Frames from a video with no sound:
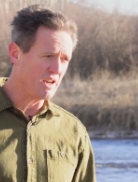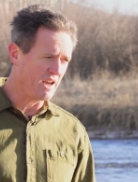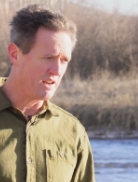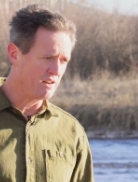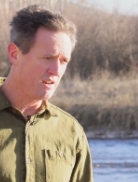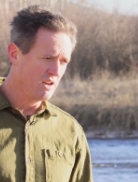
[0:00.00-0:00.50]

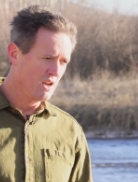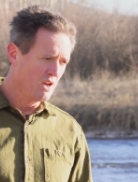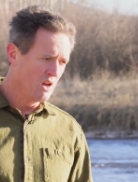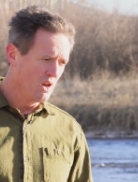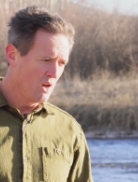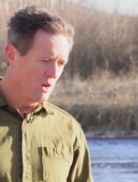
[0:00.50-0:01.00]
And
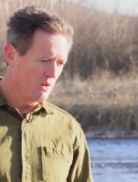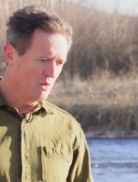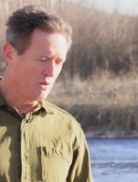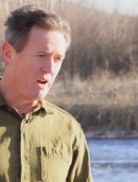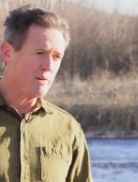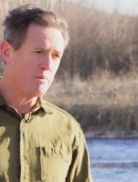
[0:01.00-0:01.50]

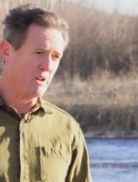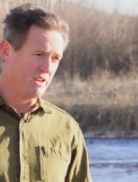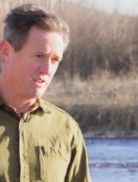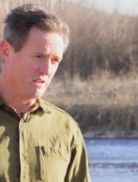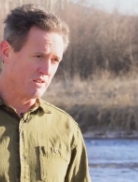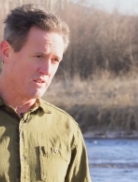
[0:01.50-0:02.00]
great
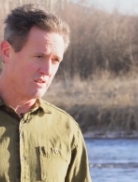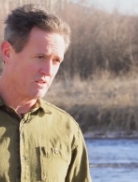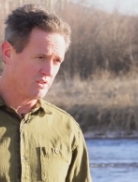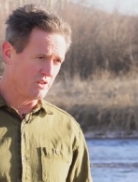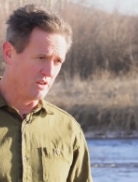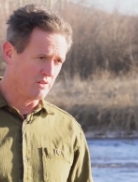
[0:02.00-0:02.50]
places
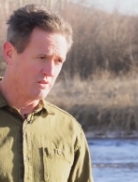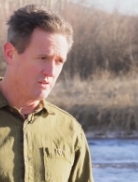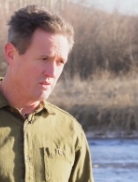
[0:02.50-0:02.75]
to